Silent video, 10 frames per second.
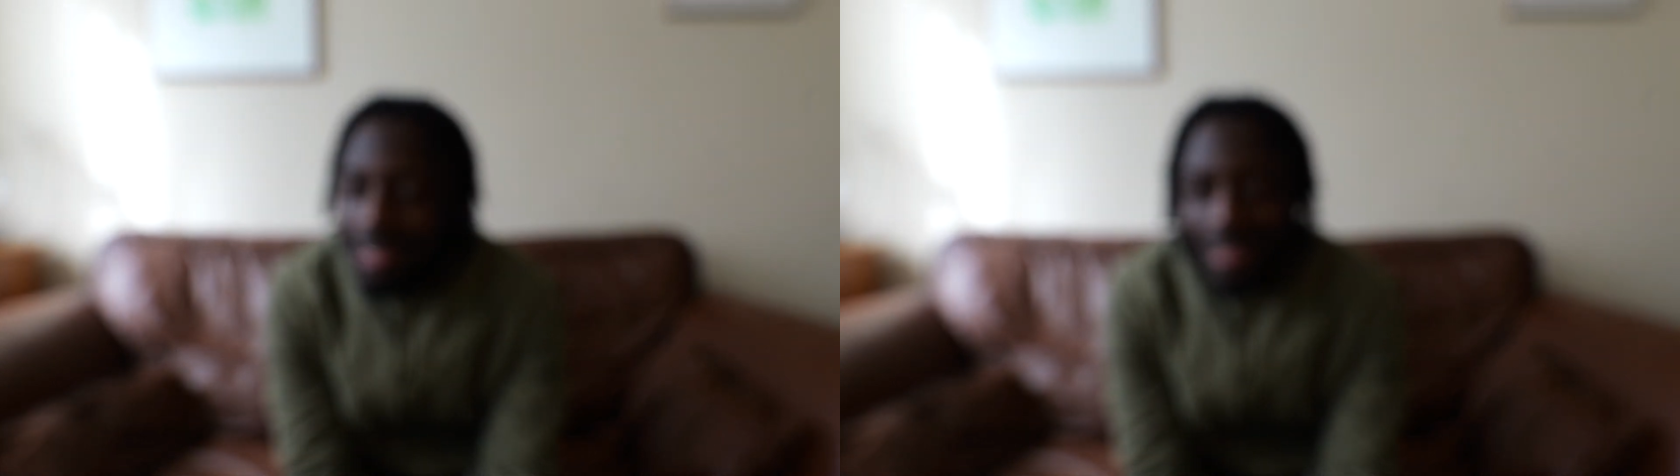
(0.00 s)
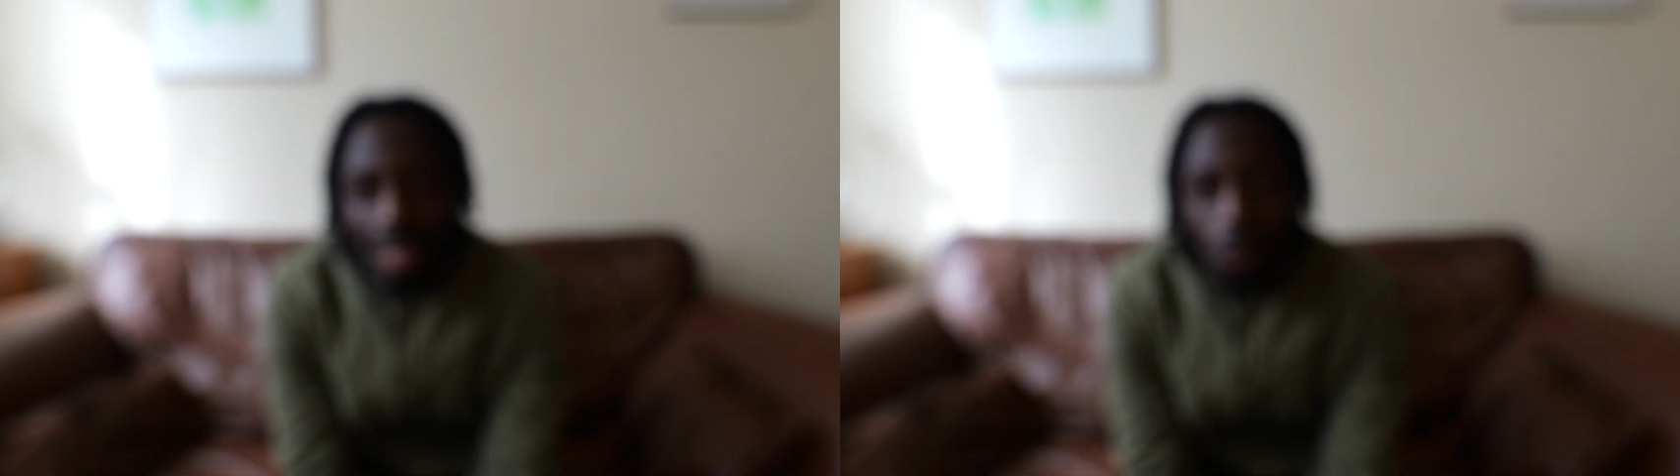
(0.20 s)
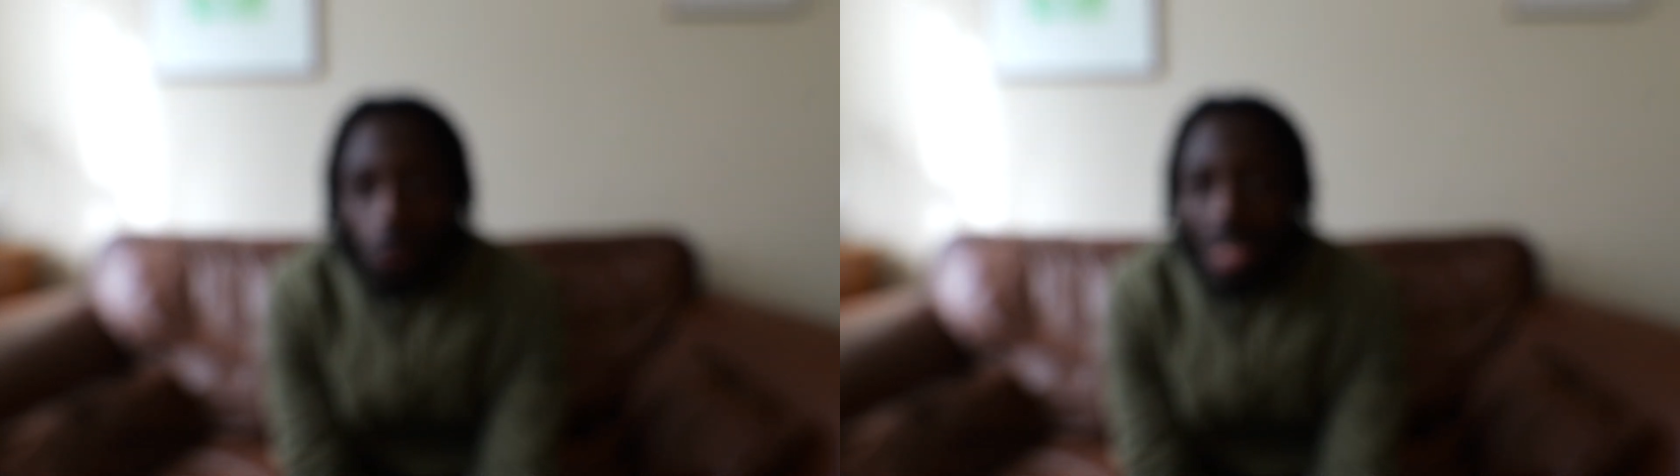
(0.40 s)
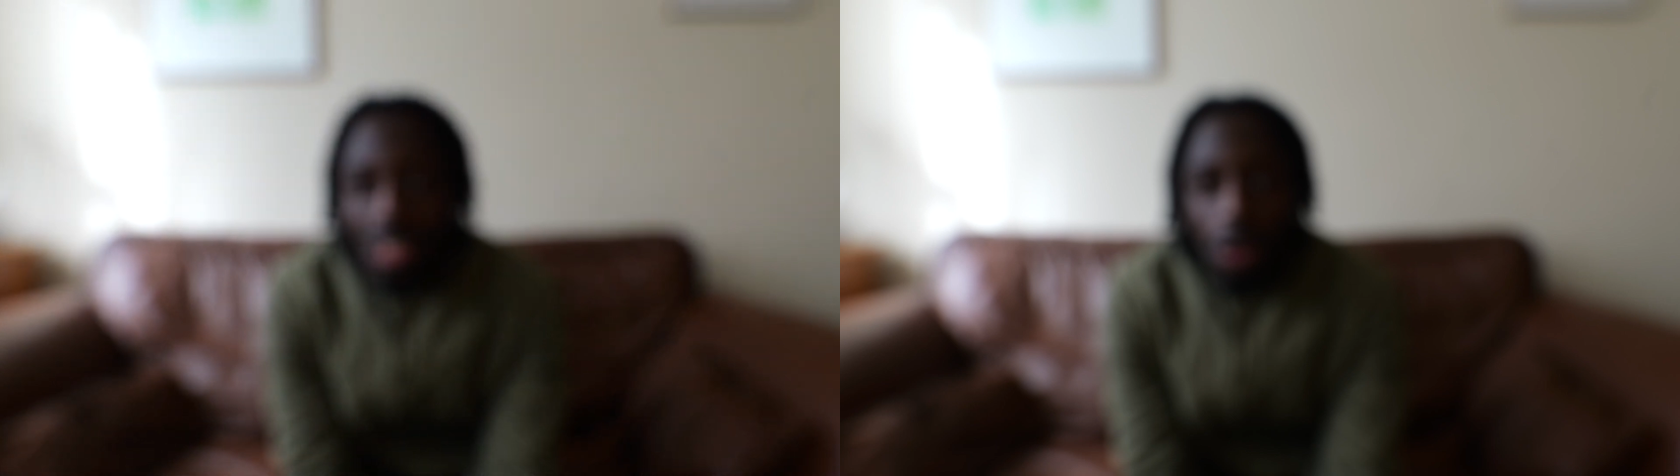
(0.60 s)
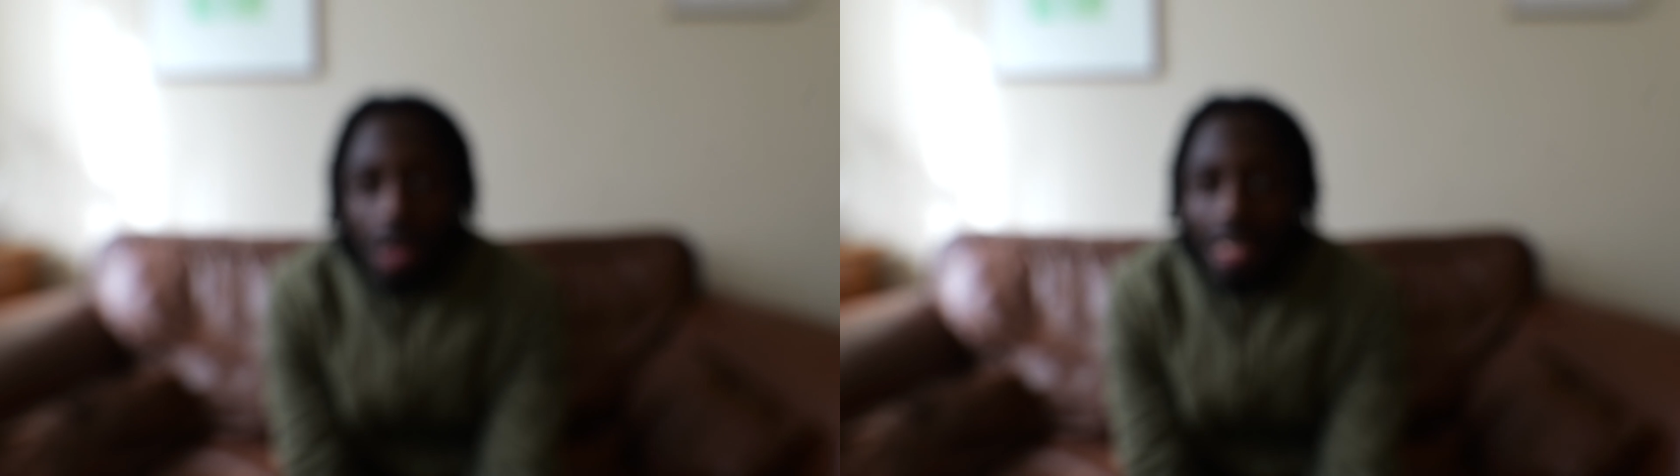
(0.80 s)
they're always
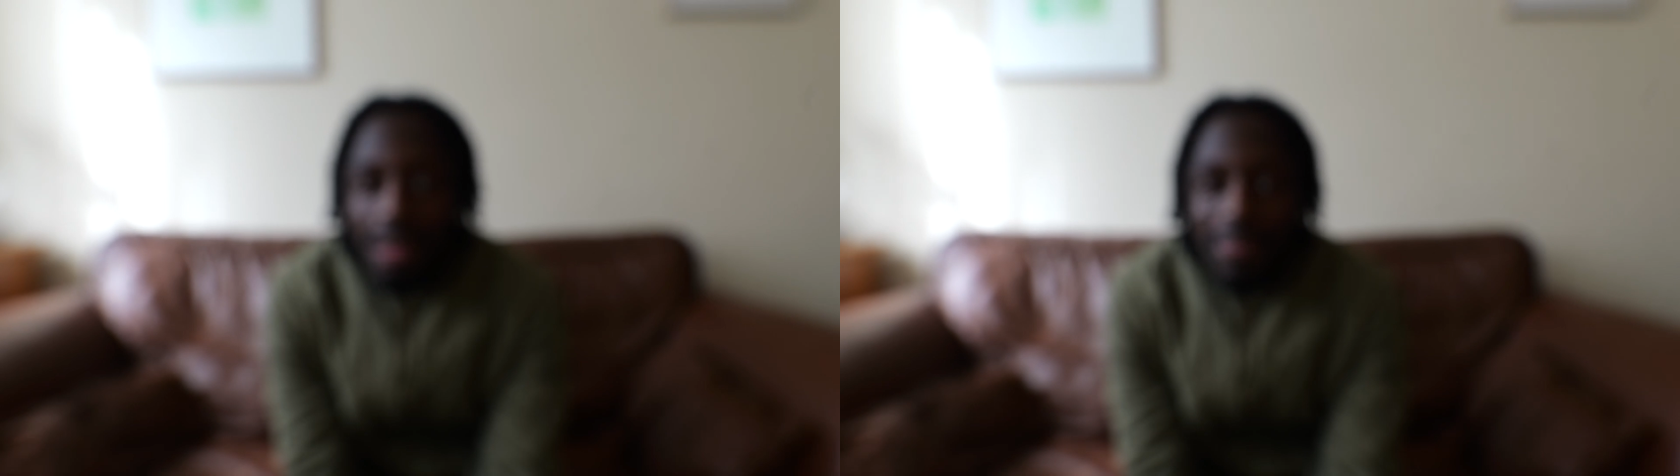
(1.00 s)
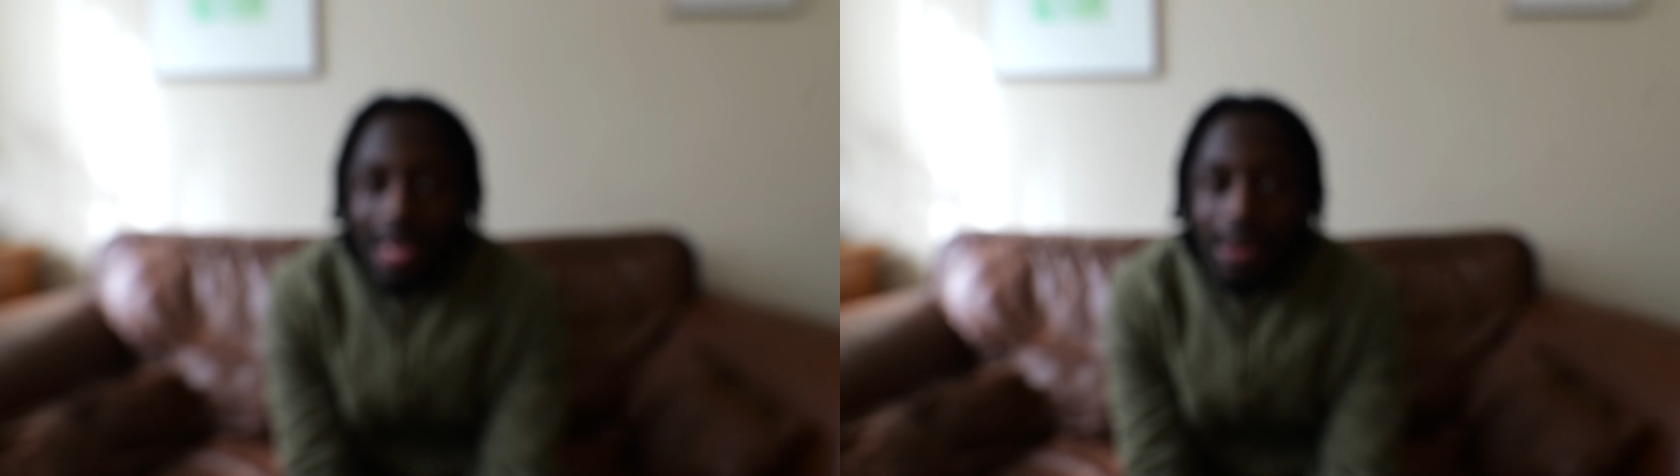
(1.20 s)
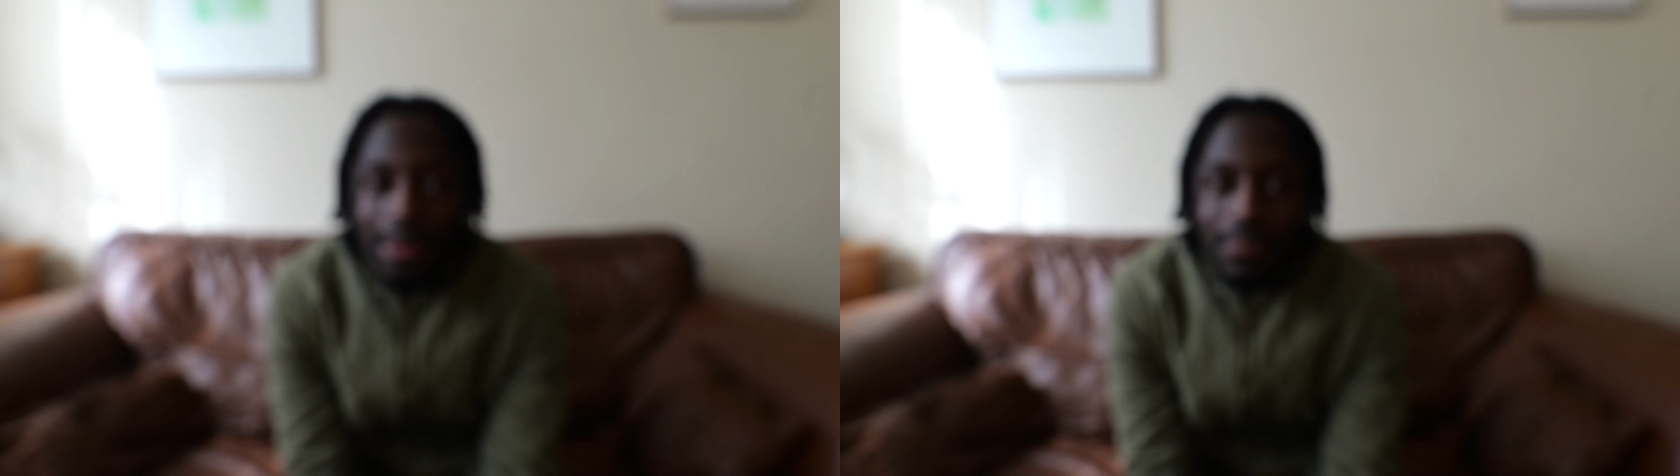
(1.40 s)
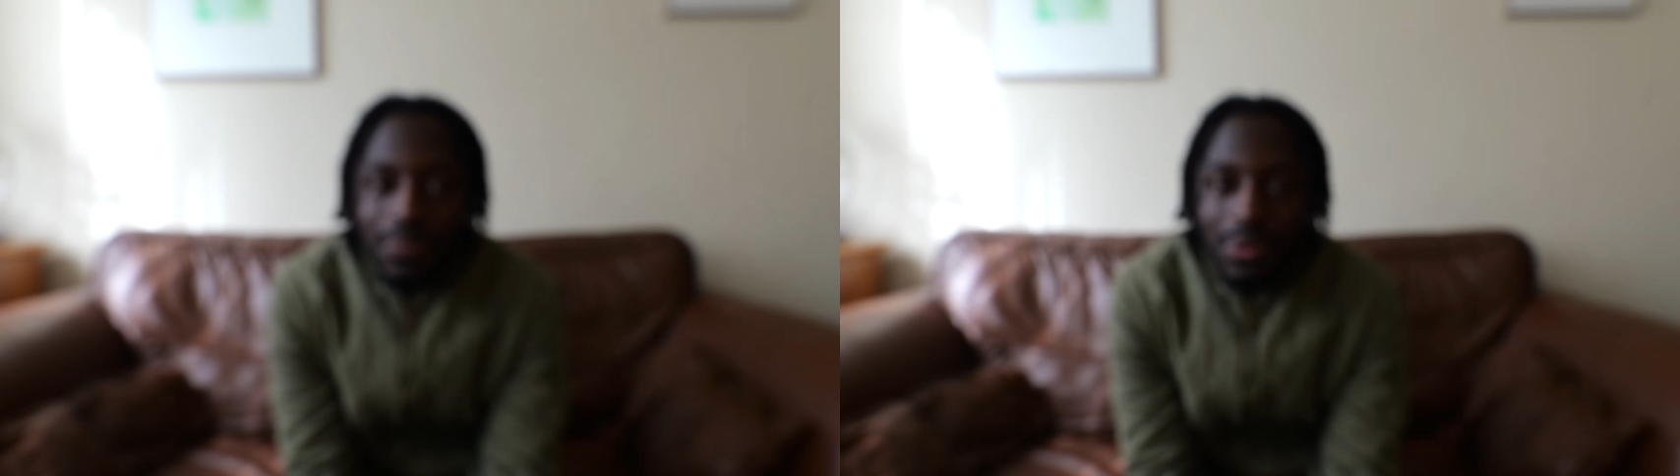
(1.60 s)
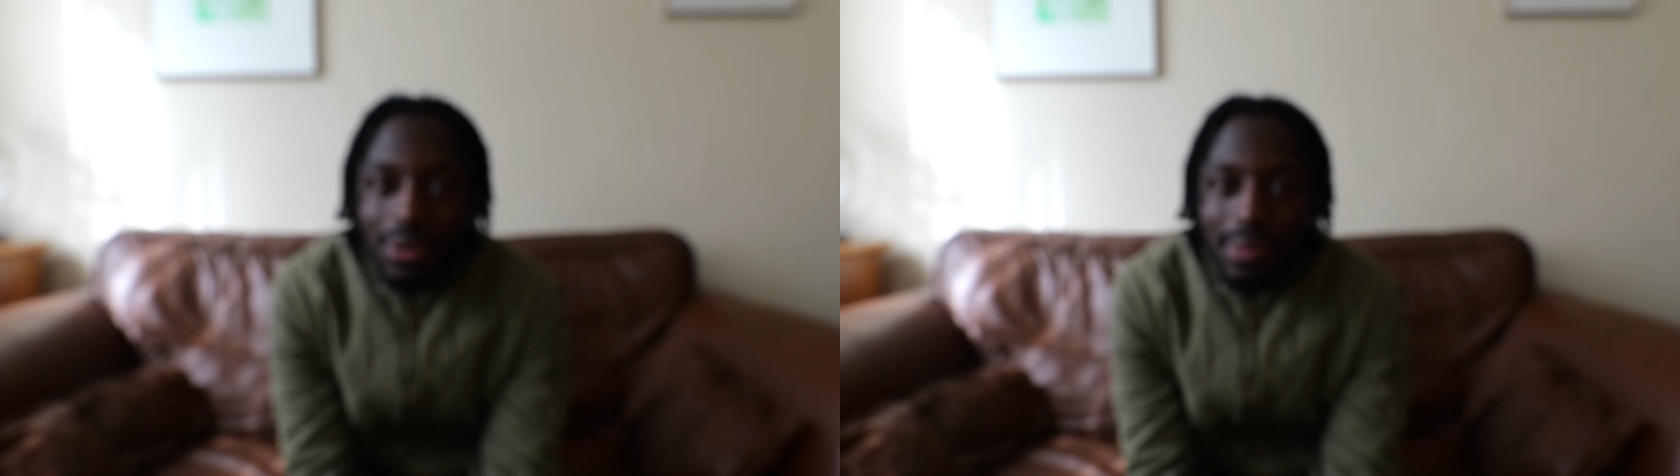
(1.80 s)
going a
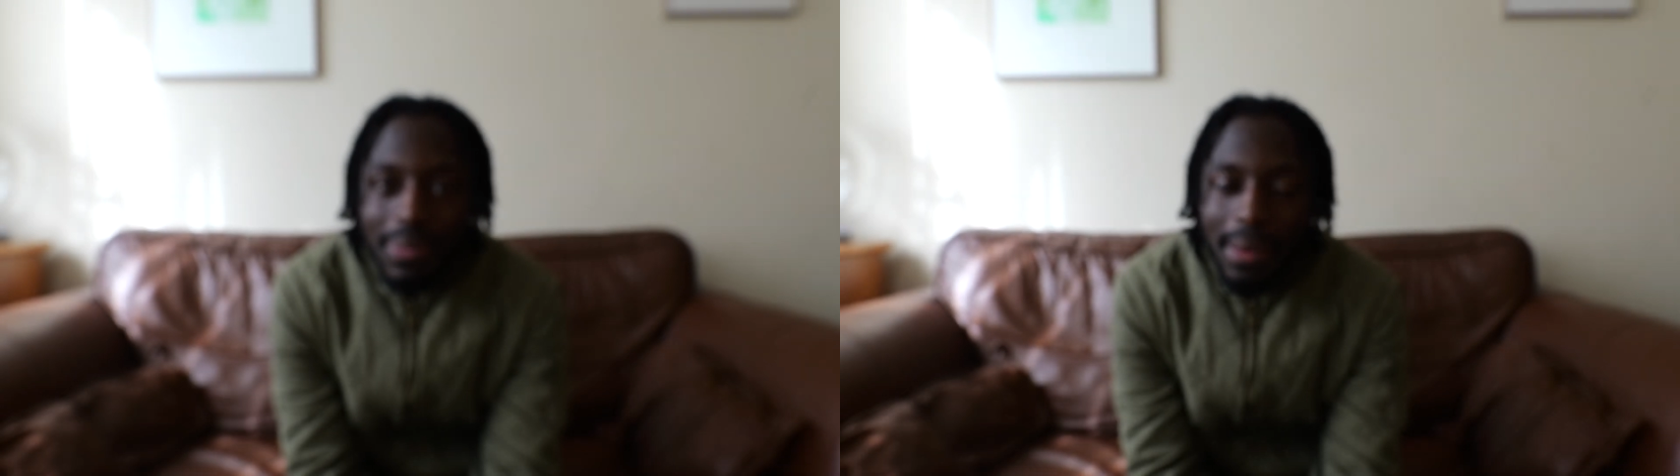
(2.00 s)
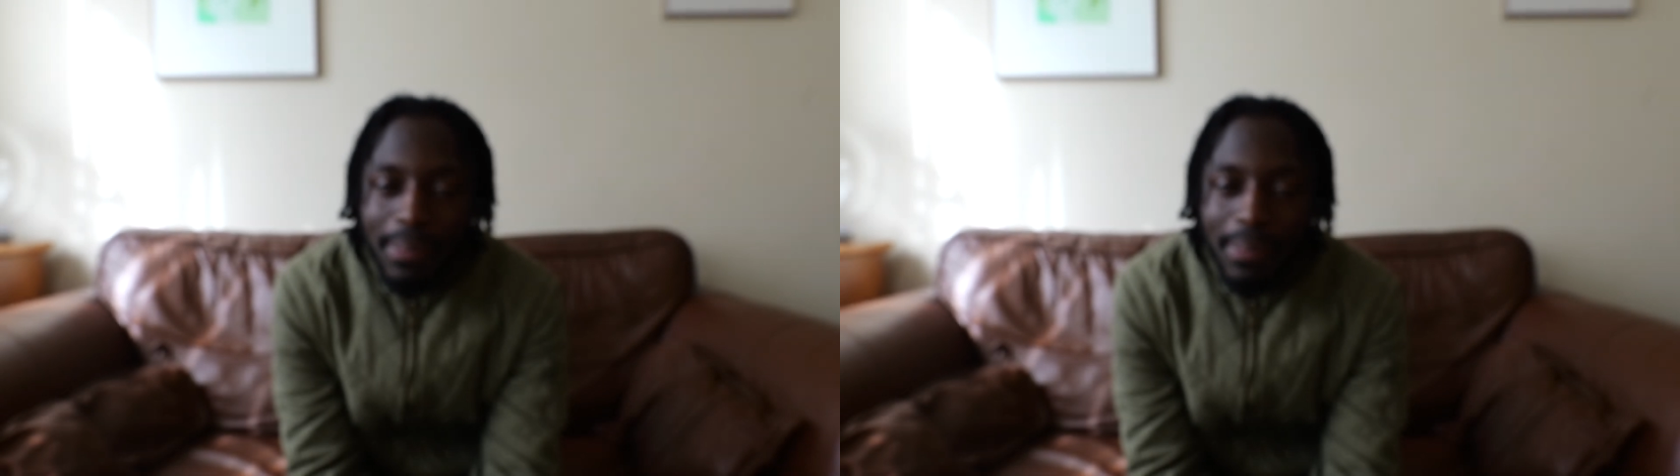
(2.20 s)
bit